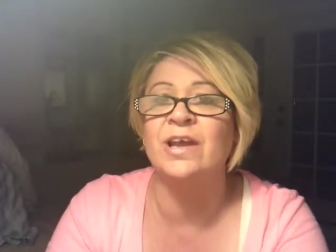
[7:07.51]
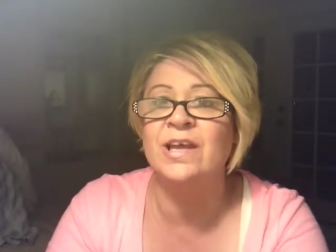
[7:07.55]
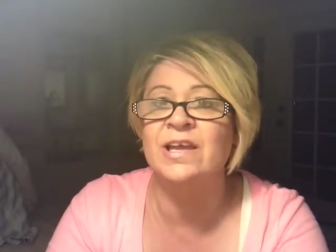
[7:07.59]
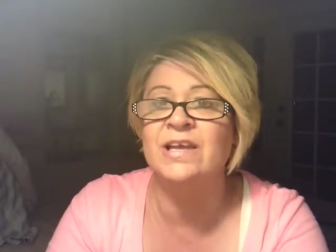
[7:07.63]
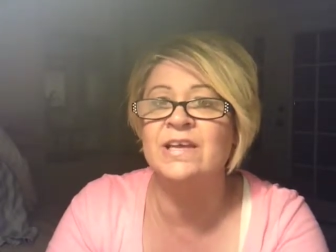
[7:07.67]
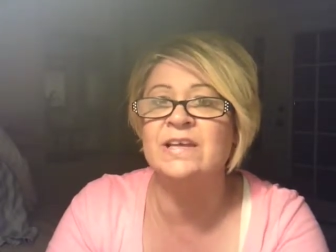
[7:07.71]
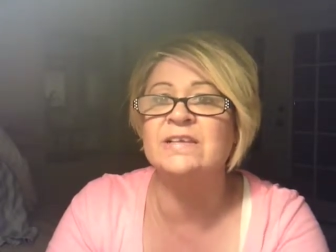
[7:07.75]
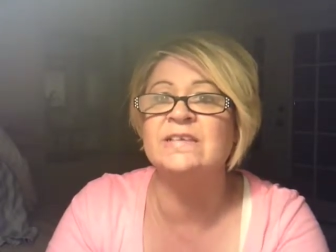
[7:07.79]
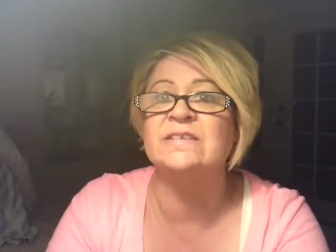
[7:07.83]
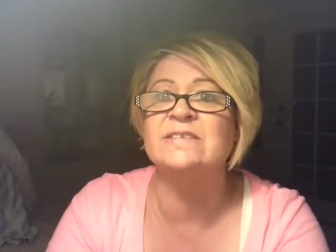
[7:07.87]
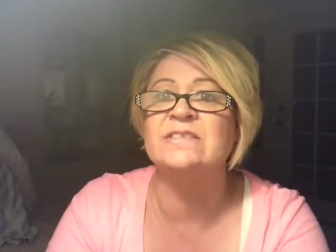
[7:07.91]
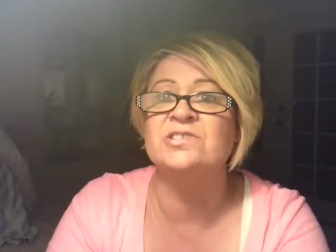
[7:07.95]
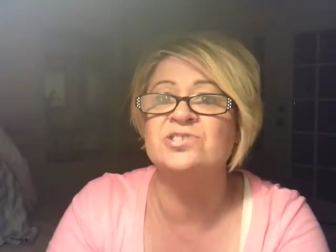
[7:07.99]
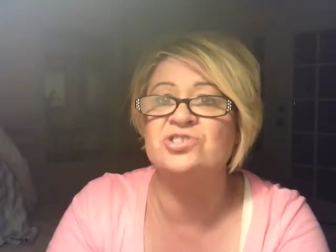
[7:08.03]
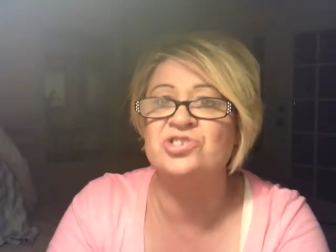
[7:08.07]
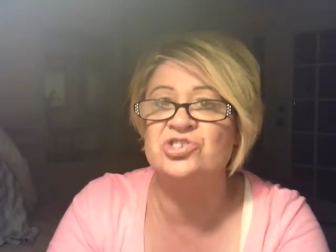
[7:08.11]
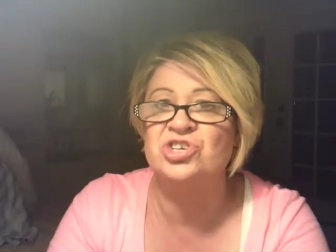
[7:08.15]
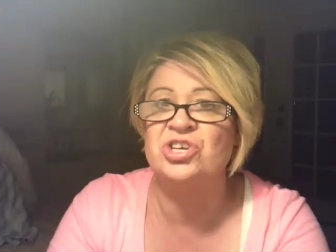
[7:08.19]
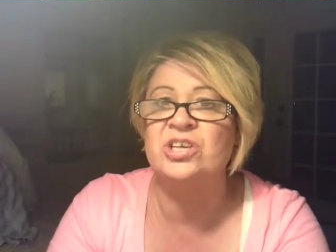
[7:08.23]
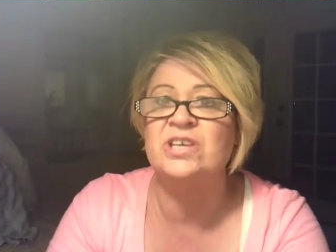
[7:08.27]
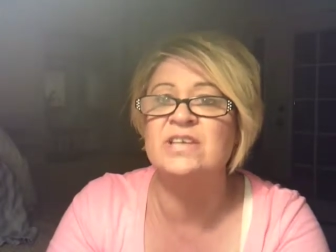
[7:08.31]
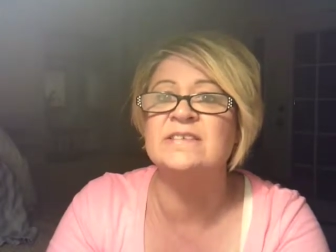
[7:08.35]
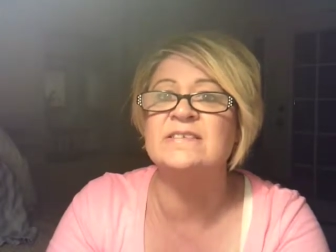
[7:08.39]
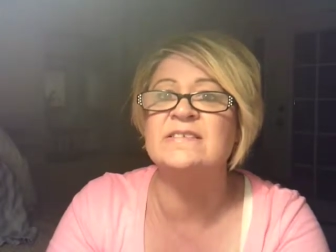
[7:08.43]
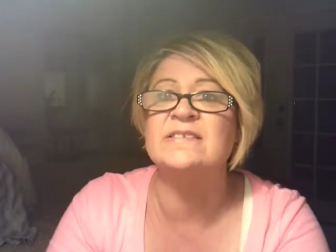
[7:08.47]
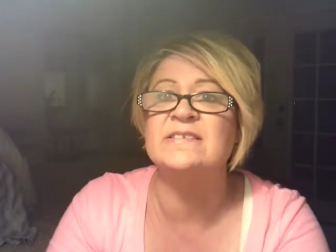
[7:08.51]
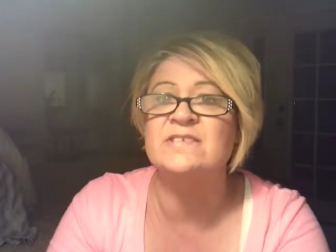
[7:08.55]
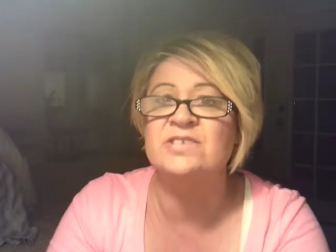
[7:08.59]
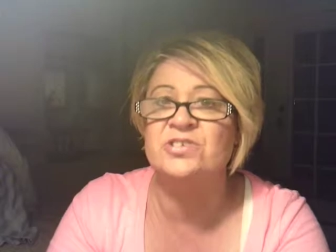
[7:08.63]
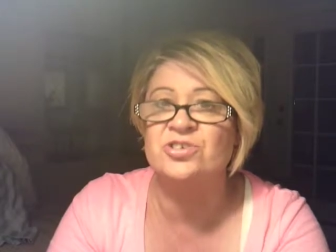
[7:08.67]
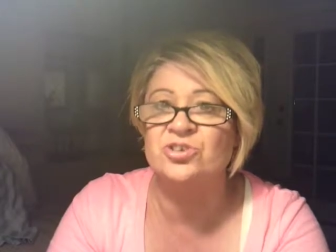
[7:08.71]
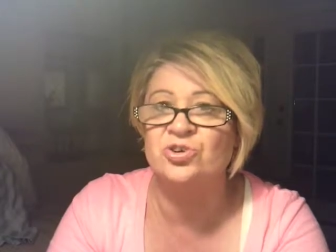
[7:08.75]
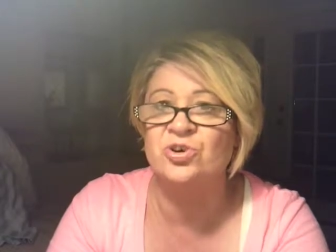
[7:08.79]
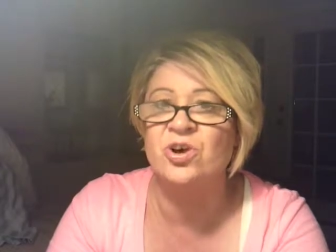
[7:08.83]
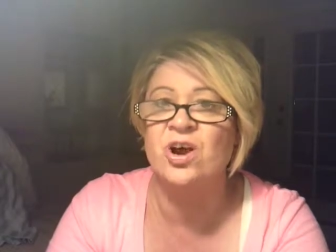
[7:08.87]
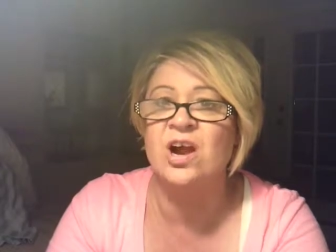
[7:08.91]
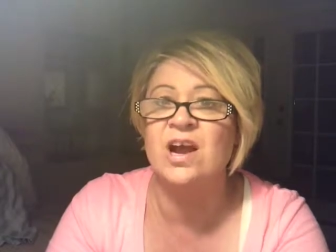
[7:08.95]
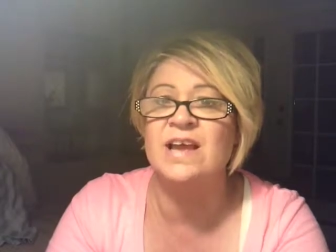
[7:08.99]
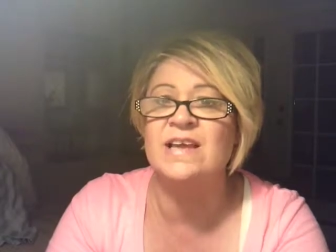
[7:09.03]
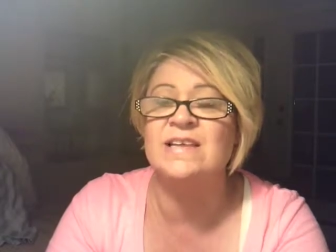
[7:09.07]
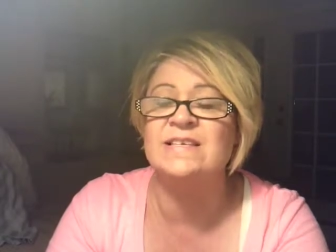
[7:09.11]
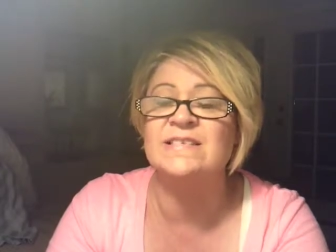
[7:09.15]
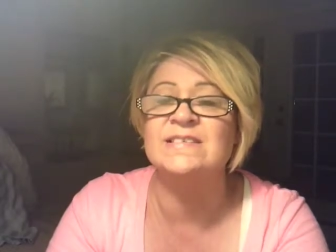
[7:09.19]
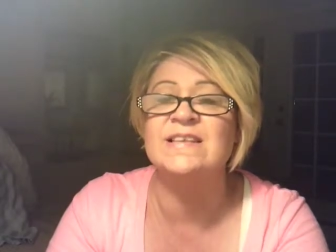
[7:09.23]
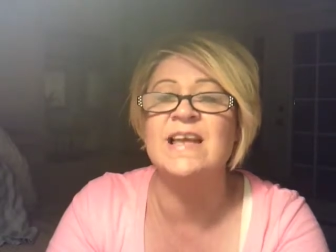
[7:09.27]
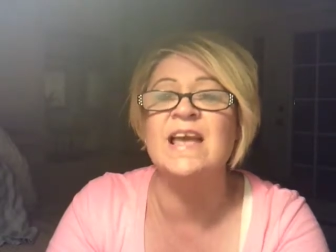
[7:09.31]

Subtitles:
is Jesus Christ.